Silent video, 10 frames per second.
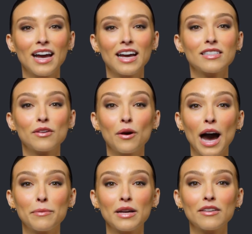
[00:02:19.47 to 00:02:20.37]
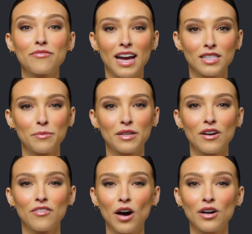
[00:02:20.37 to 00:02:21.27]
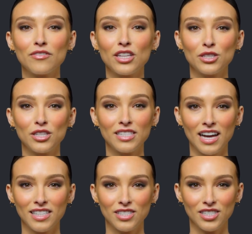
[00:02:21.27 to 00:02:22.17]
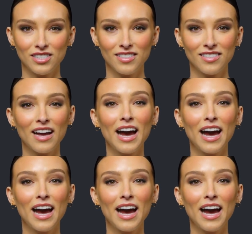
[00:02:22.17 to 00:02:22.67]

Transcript: is the rapid advancement of artificial intelligence,